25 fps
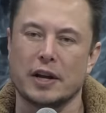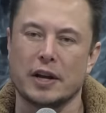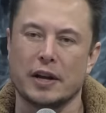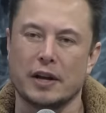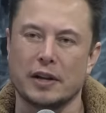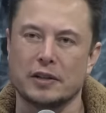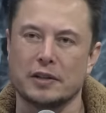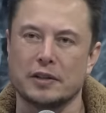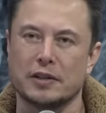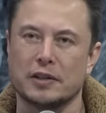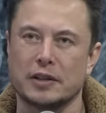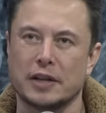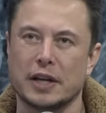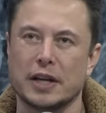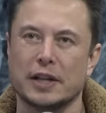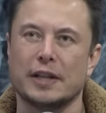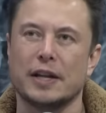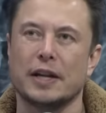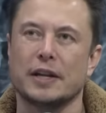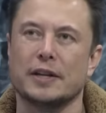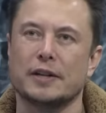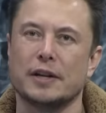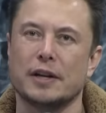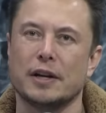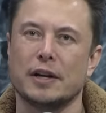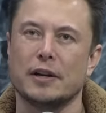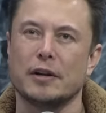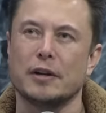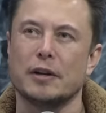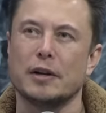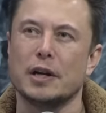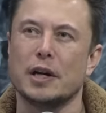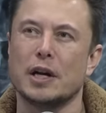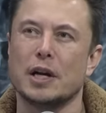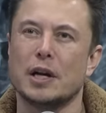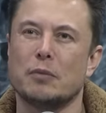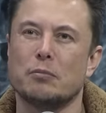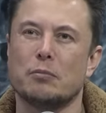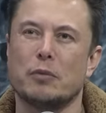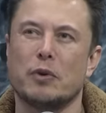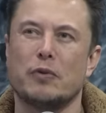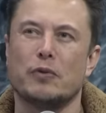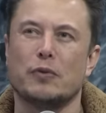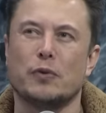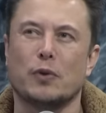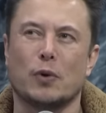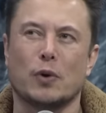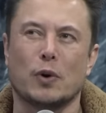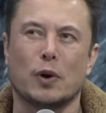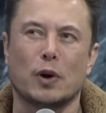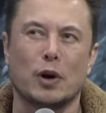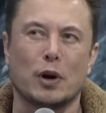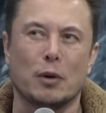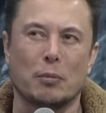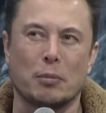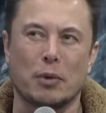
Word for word: and to get that done before a